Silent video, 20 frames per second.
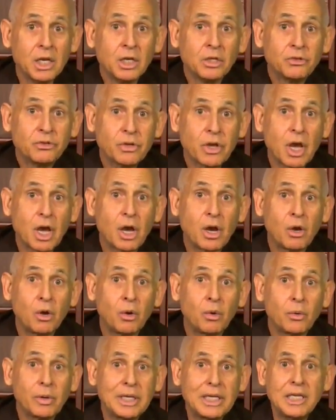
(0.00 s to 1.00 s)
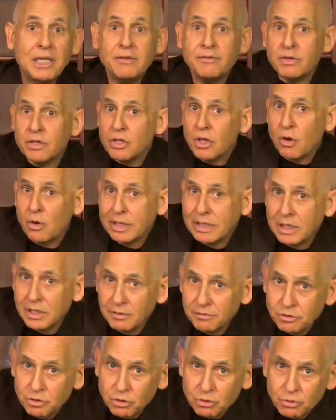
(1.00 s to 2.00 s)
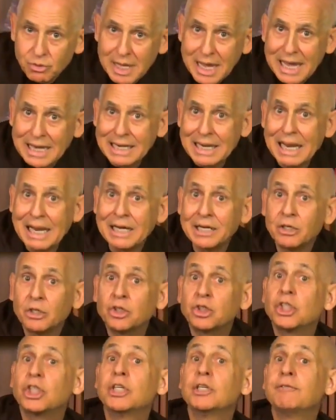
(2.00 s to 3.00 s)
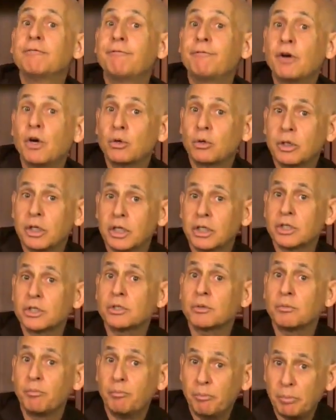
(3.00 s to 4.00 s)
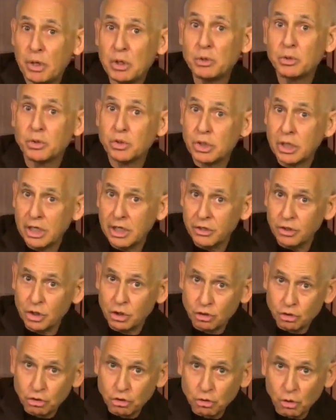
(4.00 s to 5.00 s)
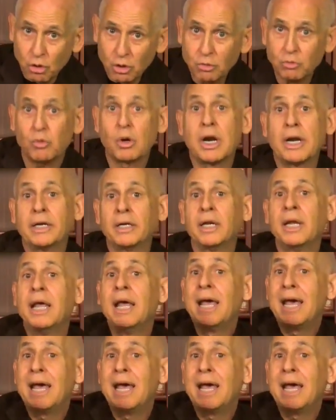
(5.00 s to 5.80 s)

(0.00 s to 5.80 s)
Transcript: So even though it gives you that energy and focus boost in the short run,